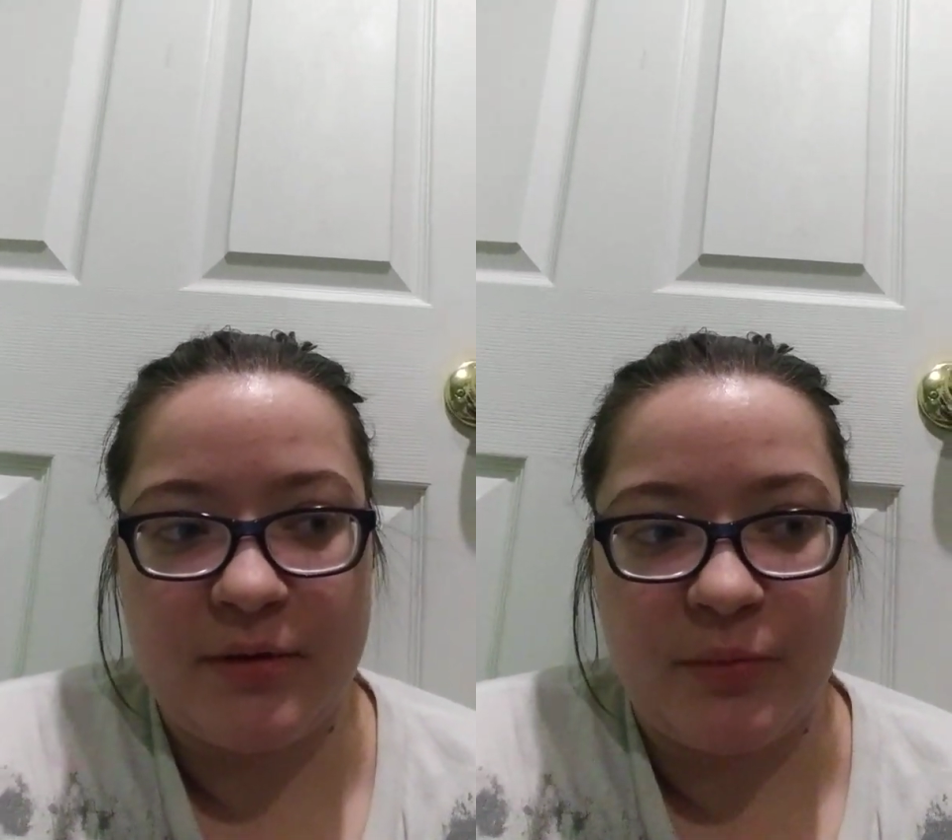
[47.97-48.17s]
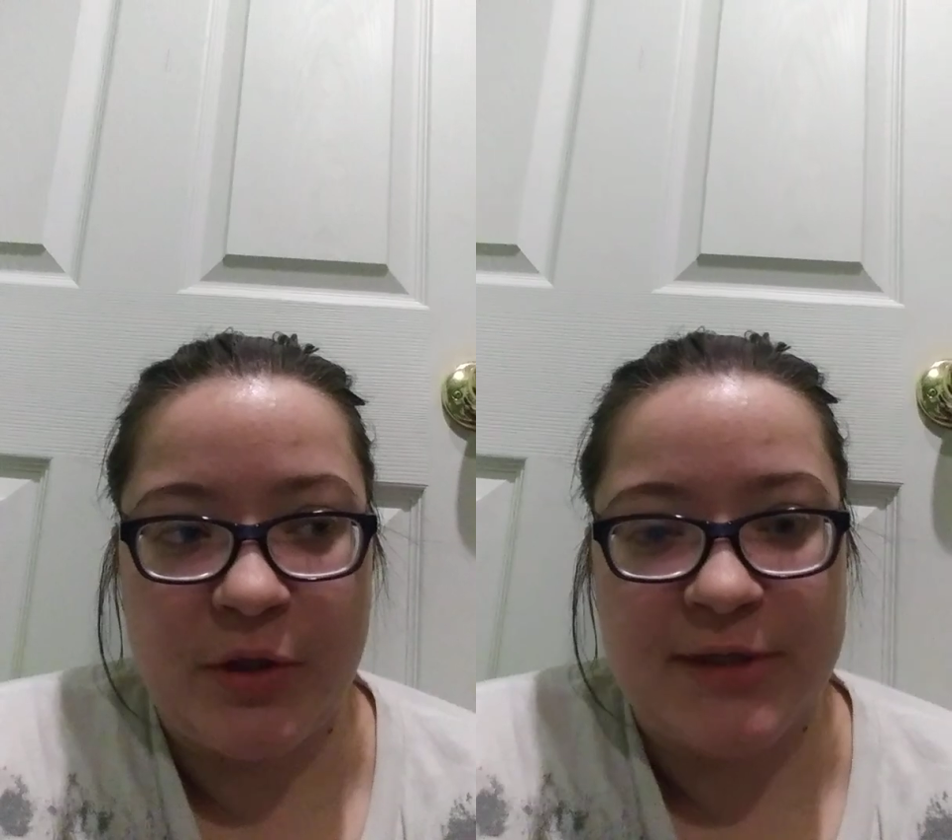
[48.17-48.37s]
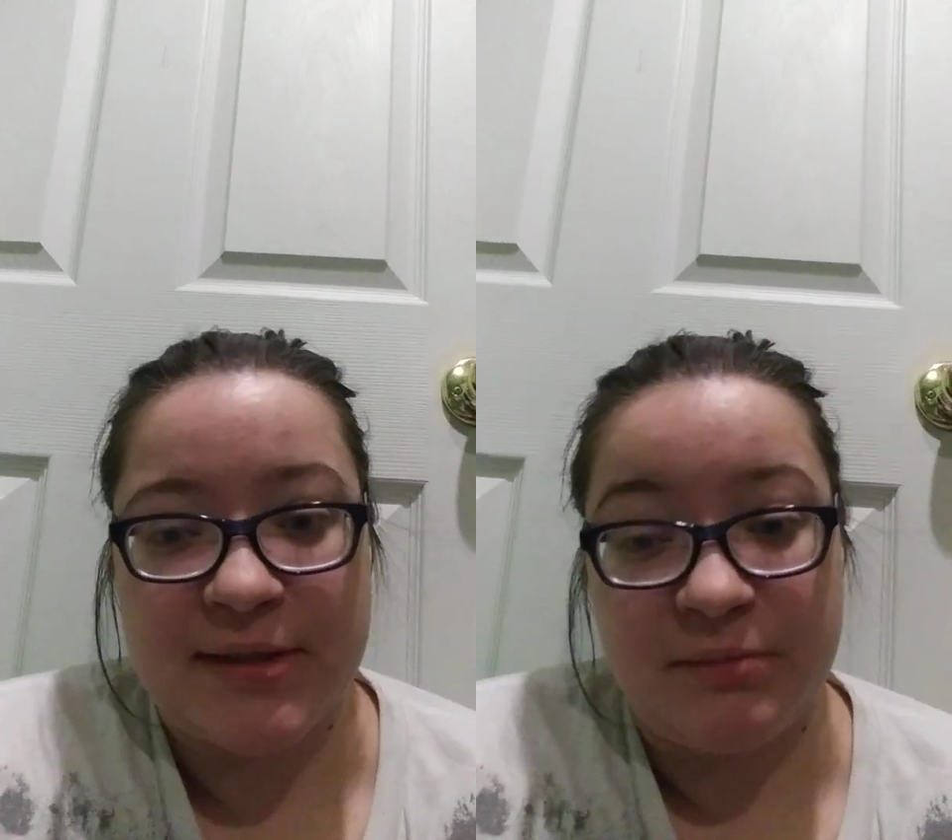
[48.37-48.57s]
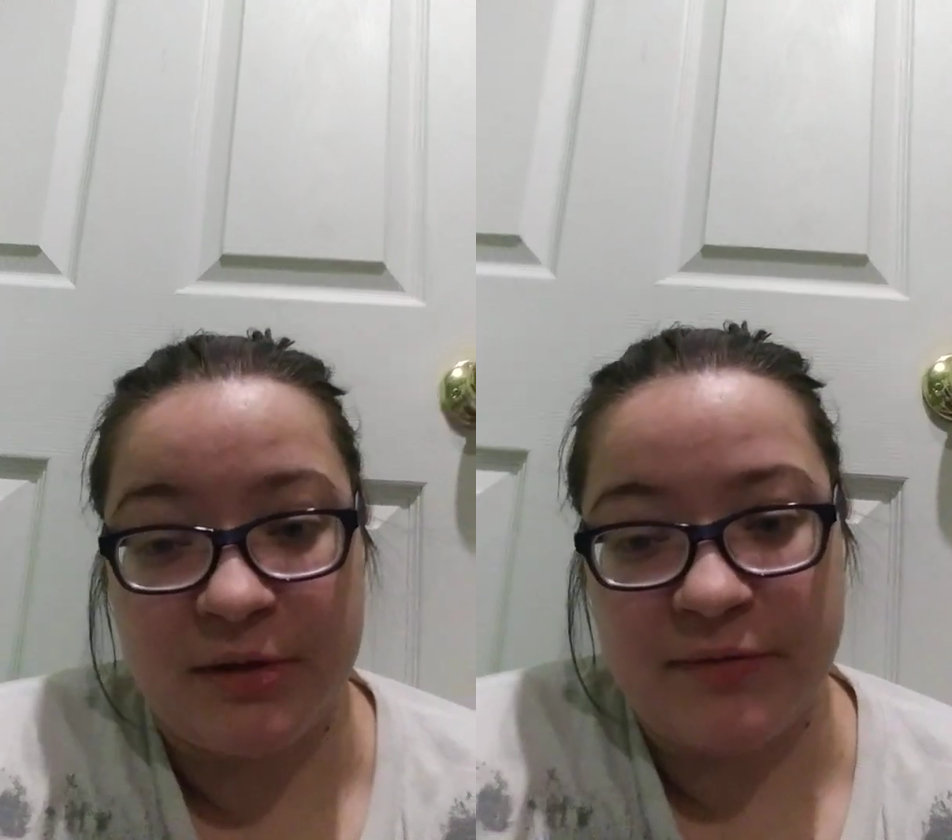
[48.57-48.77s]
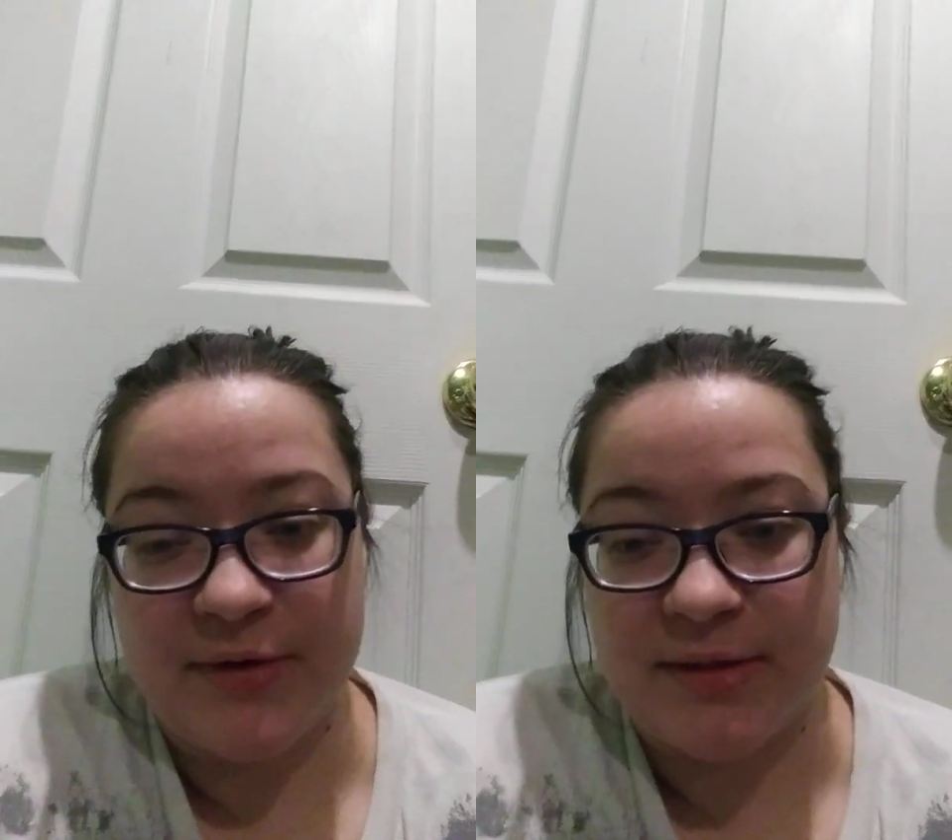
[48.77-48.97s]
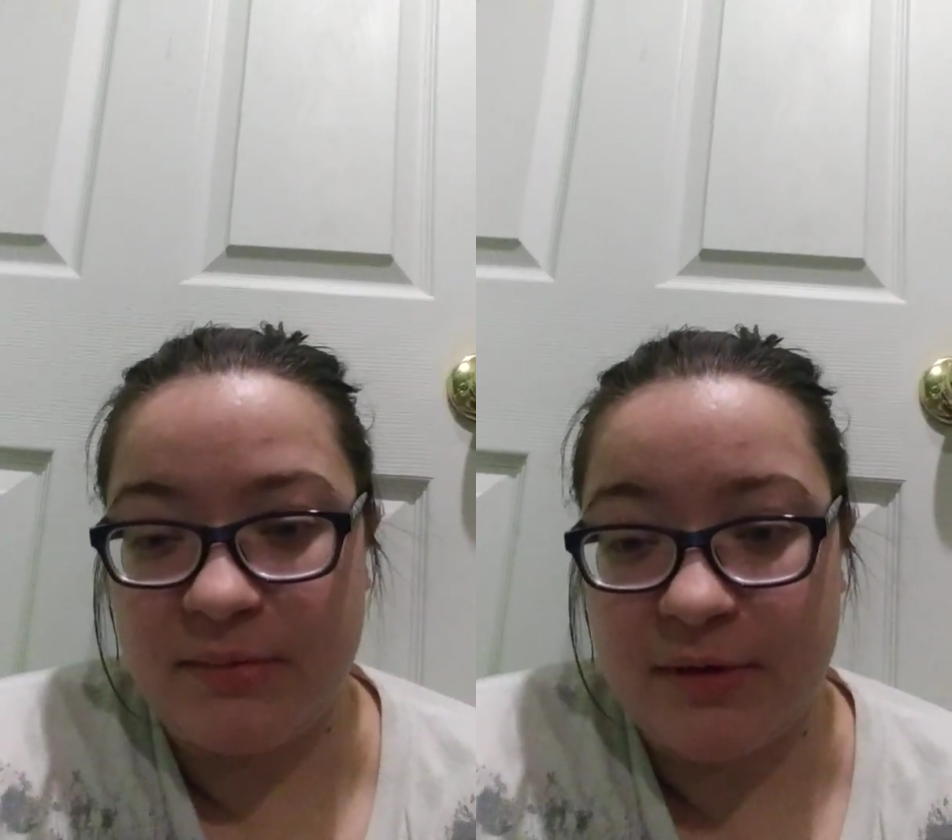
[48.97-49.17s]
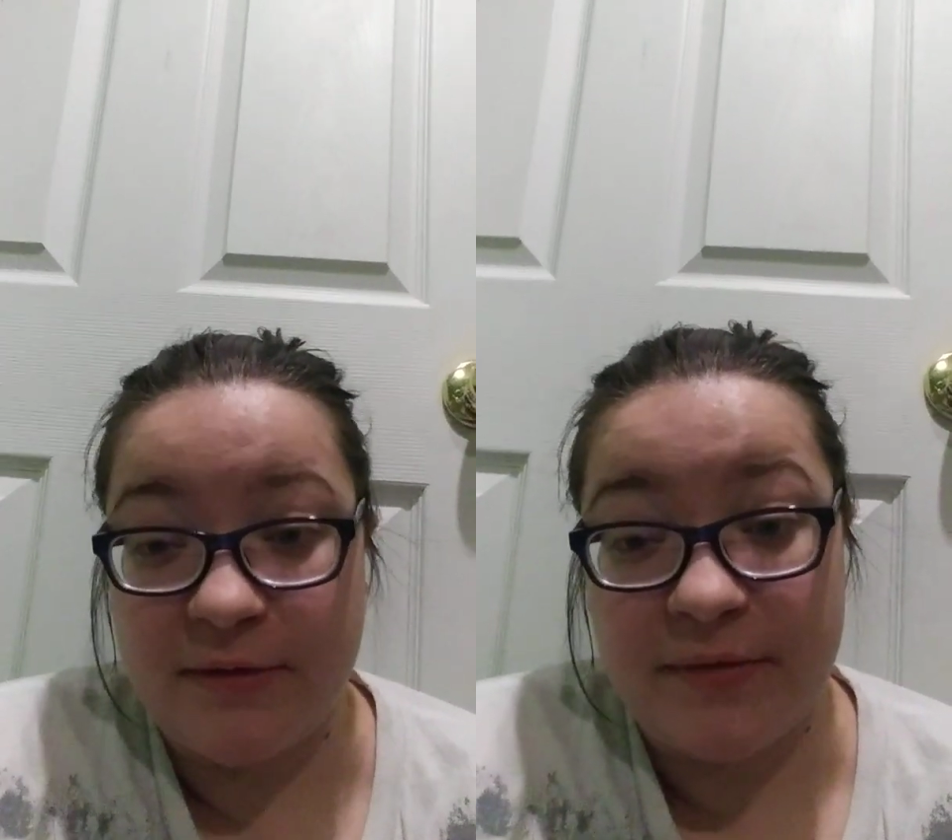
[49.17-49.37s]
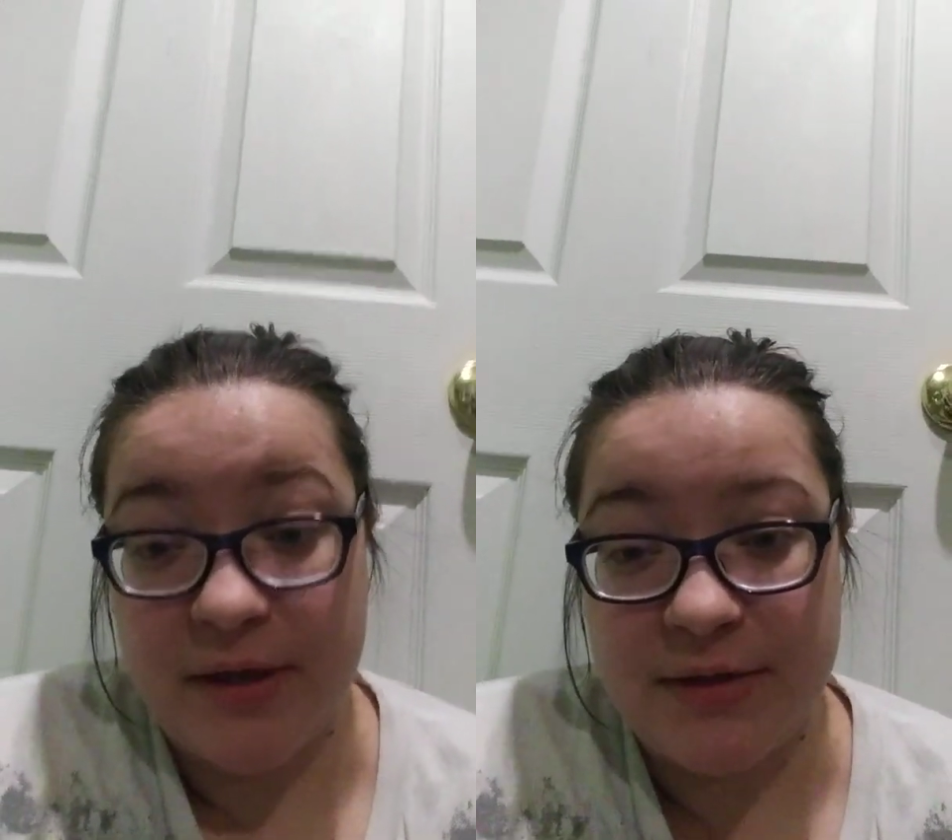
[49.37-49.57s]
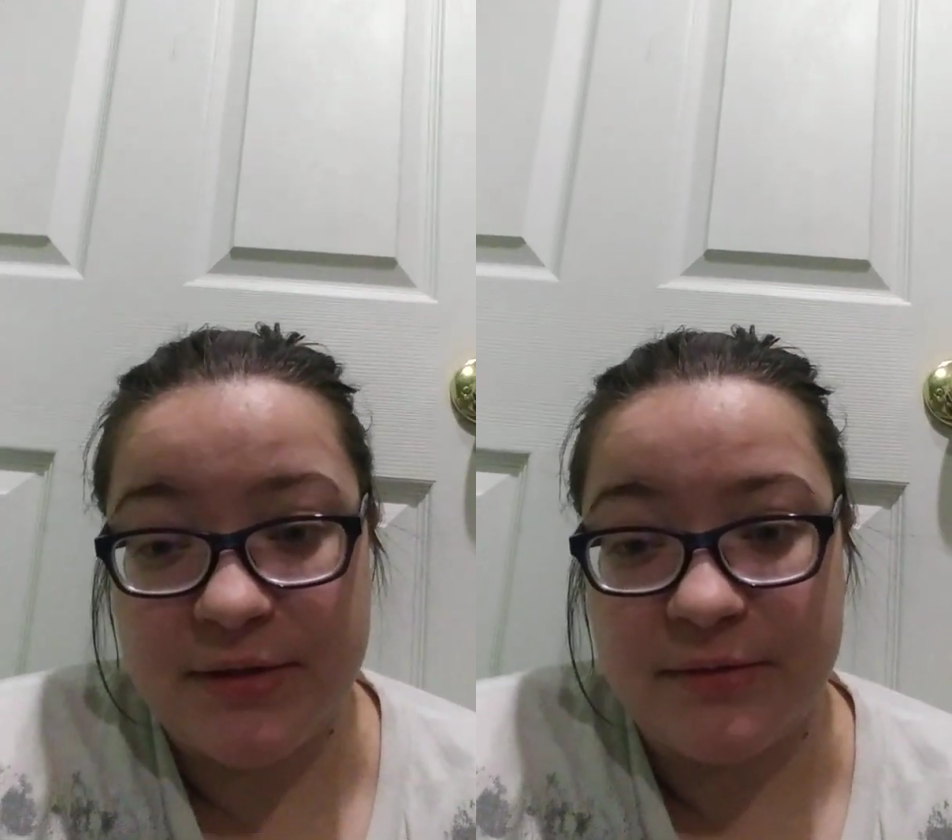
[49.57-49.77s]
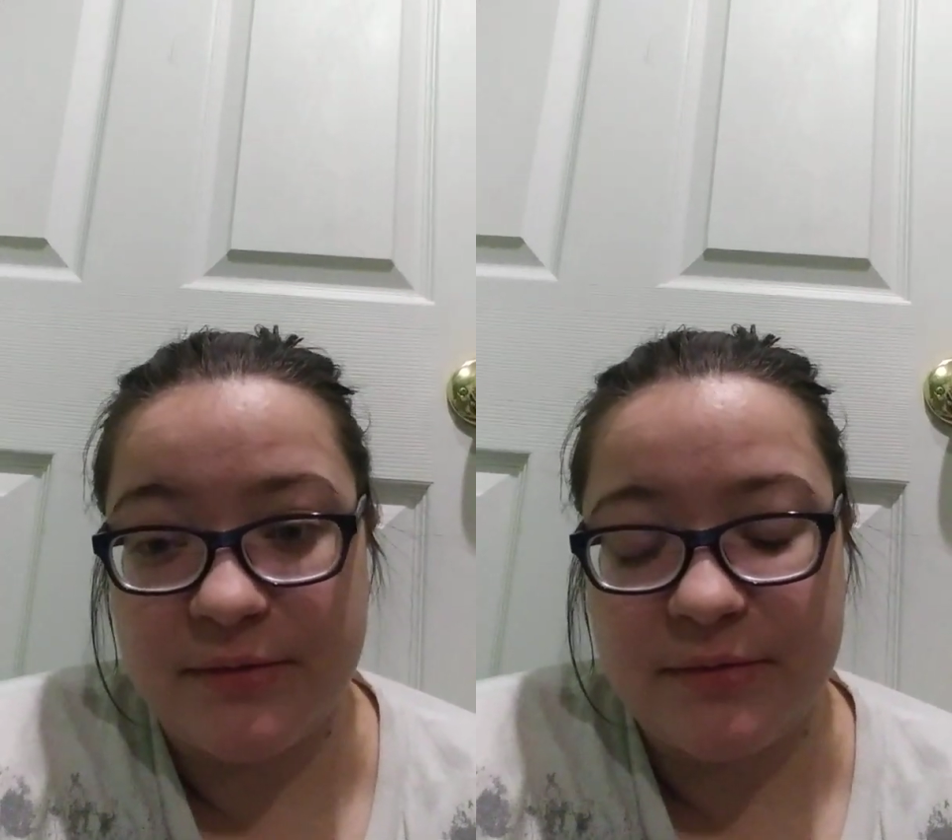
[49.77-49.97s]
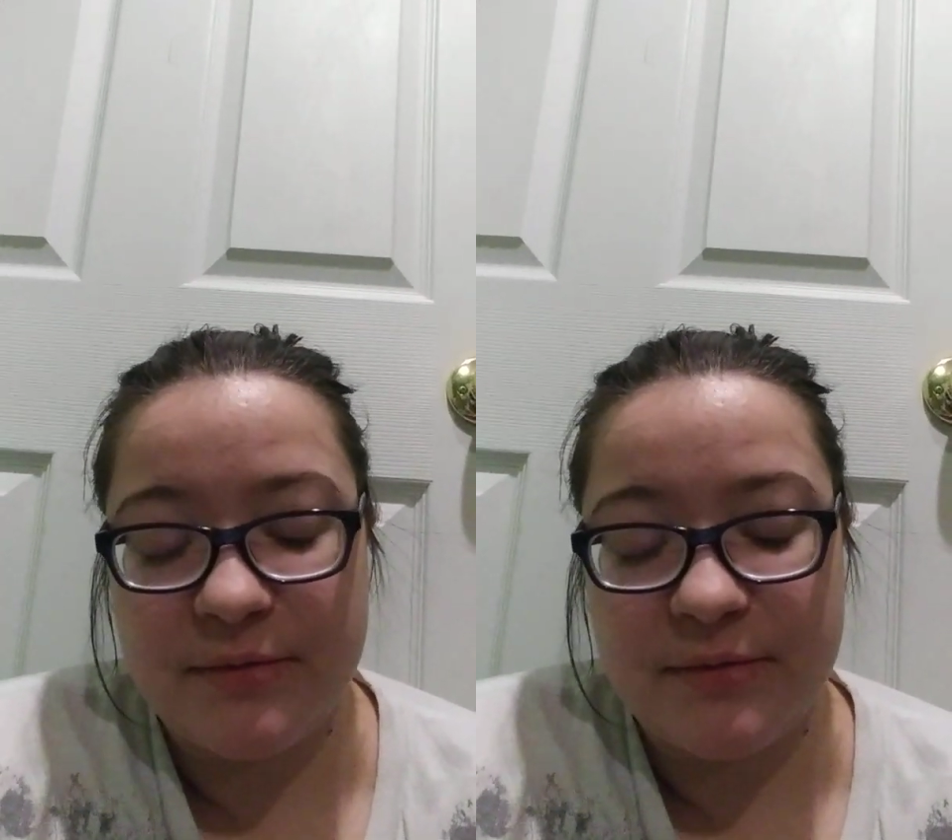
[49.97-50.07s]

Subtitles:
when you stop looking for something, it finds you.